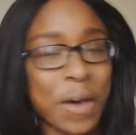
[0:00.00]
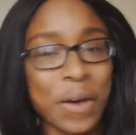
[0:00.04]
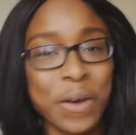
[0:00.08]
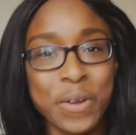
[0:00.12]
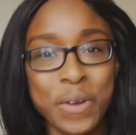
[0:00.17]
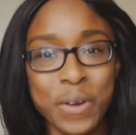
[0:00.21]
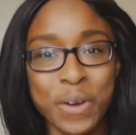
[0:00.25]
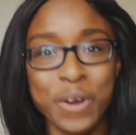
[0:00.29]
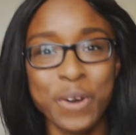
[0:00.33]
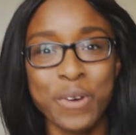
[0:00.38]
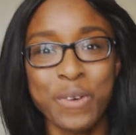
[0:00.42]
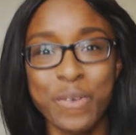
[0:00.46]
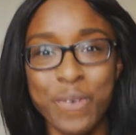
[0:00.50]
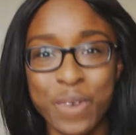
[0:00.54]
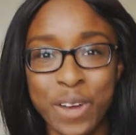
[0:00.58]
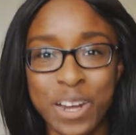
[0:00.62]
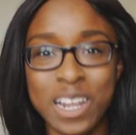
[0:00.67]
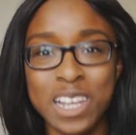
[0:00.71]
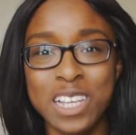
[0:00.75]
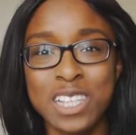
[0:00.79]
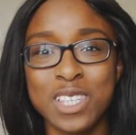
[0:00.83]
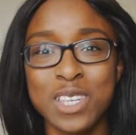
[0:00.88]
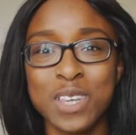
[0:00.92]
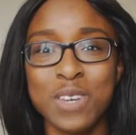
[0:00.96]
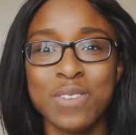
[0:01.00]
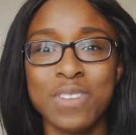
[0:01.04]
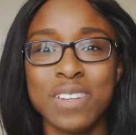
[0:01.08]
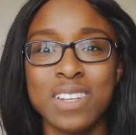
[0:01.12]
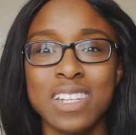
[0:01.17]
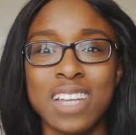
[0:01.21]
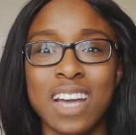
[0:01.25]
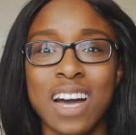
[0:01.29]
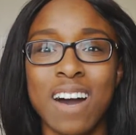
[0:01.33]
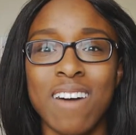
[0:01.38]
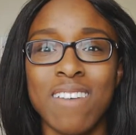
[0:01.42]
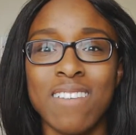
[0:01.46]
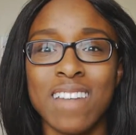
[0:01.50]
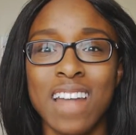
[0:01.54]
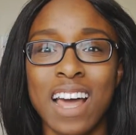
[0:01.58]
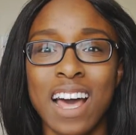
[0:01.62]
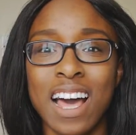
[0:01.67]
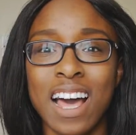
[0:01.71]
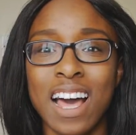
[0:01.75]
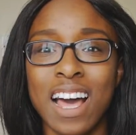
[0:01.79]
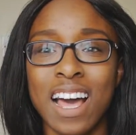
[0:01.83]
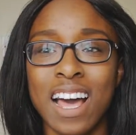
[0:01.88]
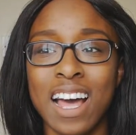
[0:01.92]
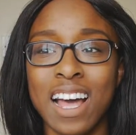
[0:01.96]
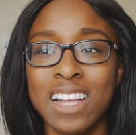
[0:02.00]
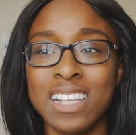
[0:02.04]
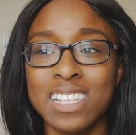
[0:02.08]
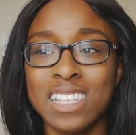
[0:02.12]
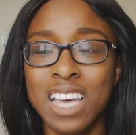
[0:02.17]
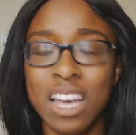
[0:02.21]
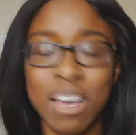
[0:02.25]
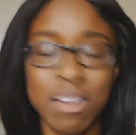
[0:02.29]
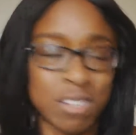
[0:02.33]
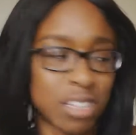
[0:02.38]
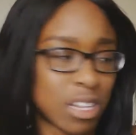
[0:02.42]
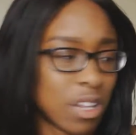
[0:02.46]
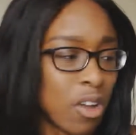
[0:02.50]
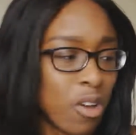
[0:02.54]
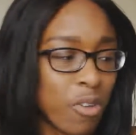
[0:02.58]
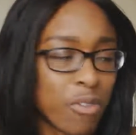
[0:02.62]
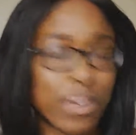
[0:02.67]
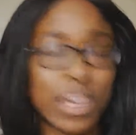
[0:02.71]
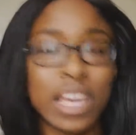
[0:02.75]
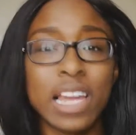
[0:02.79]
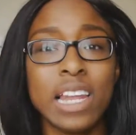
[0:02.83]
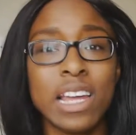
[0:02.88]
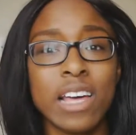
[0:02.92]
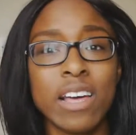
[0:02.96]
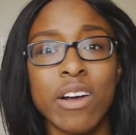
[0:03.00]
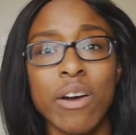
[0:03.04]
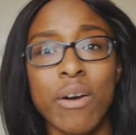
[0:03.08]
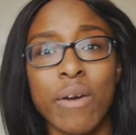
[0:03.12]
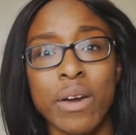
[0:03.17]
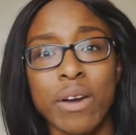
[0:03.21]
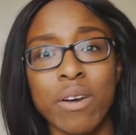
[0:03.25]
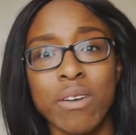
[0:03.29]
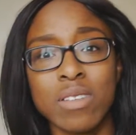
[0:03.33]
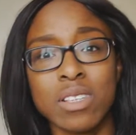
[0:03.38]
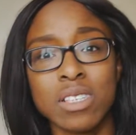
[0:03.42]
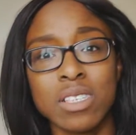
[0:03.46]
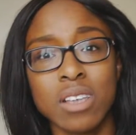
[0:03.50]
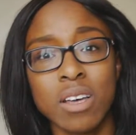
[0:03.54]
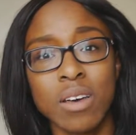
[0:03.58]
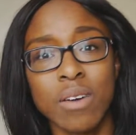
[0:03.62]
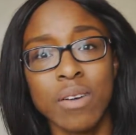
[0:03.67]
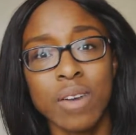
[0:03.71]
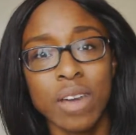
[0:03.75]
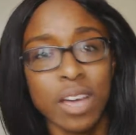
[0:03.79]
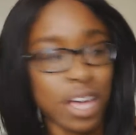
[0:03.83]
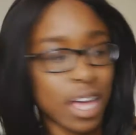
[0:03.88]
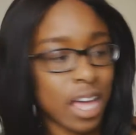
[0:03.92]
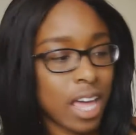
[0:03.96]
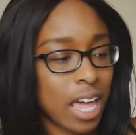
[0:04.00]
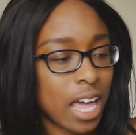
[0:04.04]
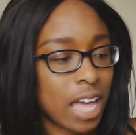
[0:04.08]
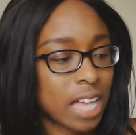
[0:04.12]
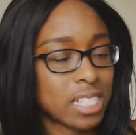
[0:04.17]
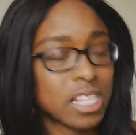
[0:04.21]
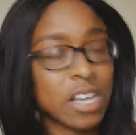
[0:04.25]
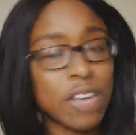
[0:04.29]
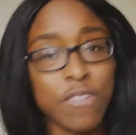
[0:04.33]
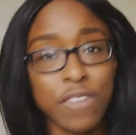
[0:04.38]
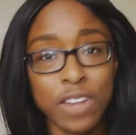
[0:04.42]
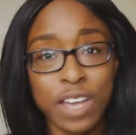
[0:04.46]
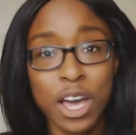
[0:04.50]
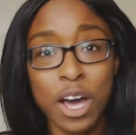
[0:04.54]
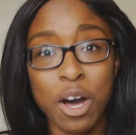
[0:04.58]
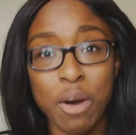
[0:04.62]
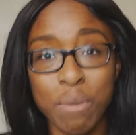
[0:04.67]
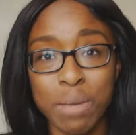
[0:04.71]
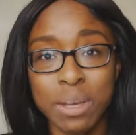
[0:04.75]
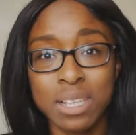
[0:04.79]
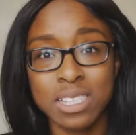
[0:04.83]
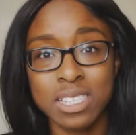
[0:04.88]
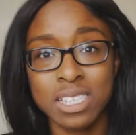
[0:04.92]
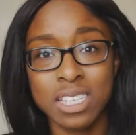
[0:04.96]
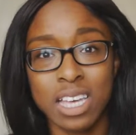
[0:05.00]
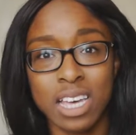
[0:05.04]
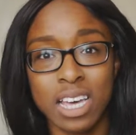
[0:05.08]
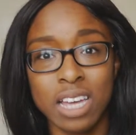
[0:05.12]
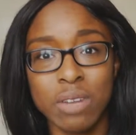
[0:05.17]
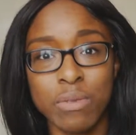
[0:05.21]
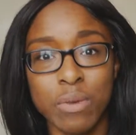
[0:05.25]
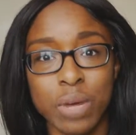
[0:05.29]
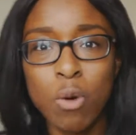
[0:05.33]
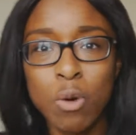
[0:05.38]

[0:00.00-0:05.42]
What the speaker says: coconut oil really soothed it down, and yeah, there's a lot of healing going on, so it definitely helped my skin.